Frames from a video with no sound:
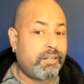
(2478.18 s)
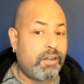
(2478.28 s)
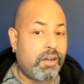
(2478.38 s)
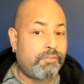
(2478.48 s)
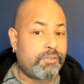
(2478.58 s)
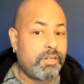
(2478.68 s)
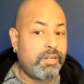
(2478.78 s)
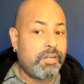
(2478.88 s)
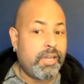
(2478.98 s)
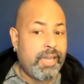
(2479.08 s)
off.
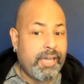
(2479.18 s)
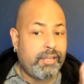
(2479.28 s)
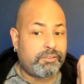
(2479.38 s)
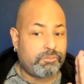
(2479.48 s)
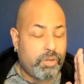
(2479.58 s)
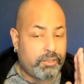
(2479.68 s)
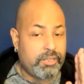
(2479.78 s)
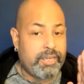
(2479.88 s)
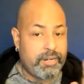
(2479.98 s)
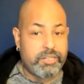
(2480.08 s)

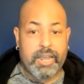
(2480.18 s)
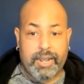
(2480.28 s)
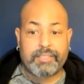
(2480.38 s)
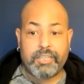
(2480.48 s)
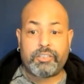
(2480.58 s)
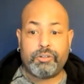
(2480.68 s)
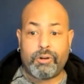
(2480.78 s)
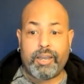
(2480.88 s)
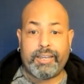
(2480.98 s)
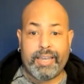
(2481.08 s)
And I think you're
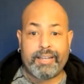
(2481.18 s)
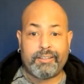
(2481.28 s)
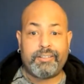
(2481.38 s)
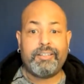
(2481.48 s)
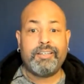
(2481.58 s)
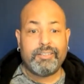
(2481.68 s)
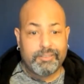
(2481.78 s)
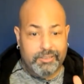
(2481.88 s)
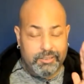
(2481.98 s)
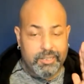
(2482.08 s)
right, Alan.
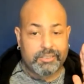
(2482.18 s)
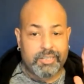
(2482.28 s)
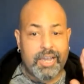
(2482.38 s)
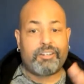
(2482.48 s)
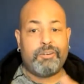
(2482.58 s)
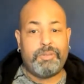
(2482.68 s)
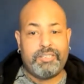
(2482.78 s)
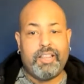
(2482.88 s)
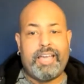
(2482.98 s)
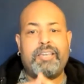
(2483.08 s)
It's serving not going to be
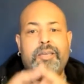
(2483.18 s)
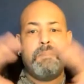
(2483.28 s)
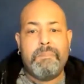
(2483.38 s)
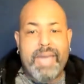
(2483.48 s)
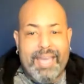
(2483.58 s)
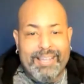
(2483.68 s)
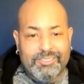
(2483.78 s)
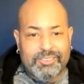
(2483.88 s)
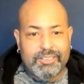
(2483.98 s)
like drinks.